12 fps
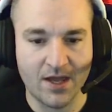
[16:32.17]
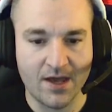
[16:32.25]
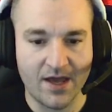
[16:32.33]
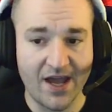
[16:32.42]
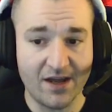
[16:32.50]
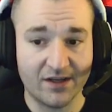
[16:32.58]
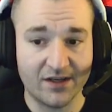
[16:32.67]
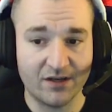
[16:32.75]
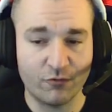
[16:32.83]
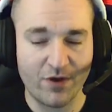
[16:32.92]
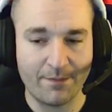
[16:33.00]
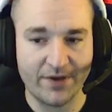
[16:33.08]
and
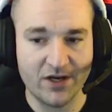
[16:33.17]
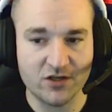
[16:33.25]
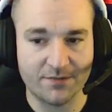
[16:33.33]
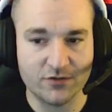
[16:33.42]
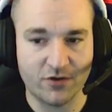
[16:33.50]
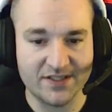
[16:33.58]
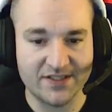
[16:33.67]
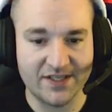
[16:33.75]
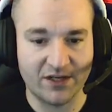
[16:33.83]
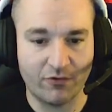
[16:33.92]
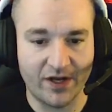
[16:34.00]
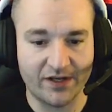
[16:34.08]
getting rampage up so I stay
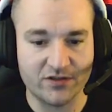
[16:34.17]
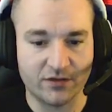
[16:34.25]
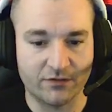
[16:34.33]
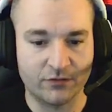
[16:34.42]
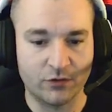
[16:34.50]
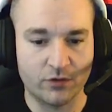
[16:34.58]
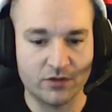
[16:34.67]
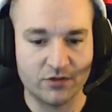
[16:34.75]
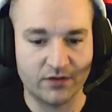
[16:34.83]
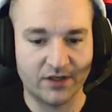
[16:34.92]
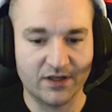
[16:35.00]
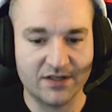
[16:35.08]
enraged, of course,
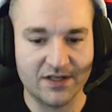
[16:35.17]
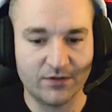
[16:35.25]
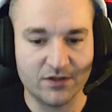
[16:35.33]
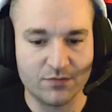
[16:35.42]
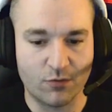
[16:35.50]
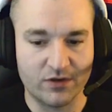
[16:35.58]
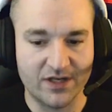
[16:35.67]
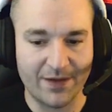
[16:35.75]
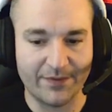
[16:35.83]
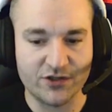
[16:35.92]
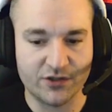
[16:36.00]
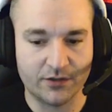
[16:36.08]
so the condemn does more
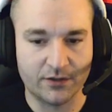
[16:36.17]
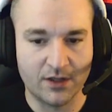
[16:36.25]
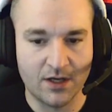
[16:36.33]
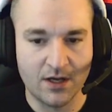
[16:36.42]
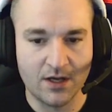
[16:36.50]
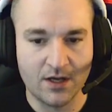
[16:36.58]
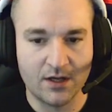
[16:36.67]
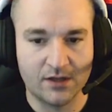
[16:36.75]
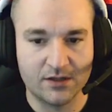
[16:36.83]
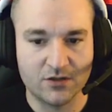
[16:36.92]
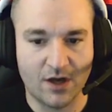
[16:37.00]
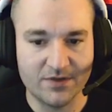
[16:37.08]
damage.
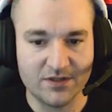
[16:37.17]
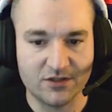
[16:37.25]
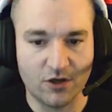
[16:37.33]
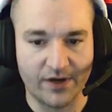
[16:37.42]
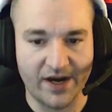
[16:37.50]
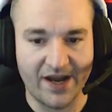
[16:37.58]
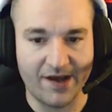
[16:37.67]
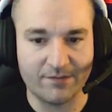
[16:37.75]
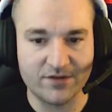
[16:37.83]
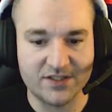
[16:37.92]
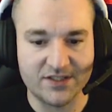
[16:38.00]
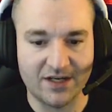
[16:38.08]
So I'm just going ham,
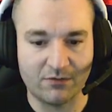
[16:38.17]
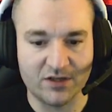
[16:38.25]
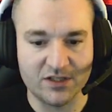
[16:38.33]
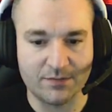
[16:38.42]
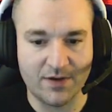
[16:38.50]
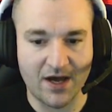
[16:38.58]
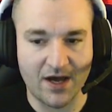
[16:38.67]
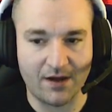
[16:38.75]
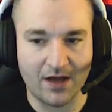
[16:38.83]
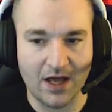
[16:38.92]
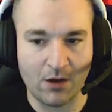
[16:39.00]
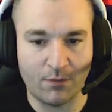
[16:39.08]
just staying in one spot.
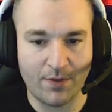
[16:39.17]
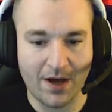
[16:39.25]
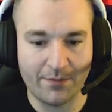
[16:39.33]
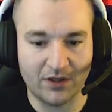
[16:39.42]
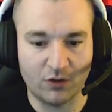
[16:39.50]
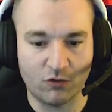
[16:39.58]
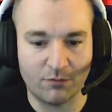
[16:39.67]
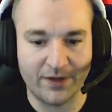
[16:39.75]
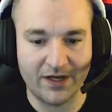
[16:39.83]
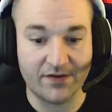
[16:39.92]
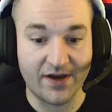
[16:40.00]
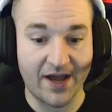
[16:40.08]
I will pop and ignore
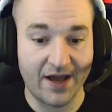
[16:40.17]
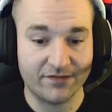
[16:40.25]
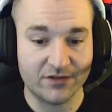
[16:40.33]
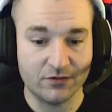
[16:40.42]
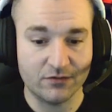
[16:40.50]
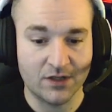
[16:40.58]
pain if I have to,